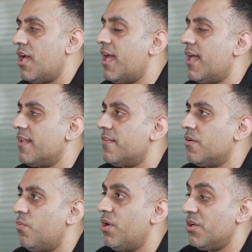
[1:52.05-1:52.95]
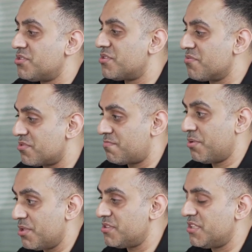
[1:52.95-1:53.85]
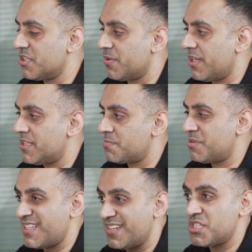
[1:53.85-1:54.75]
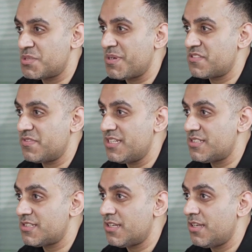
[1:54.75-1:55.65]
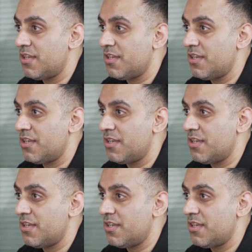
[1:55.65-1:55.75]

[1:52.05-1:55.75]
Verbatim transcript: And what I also don't personally do is percentage based fees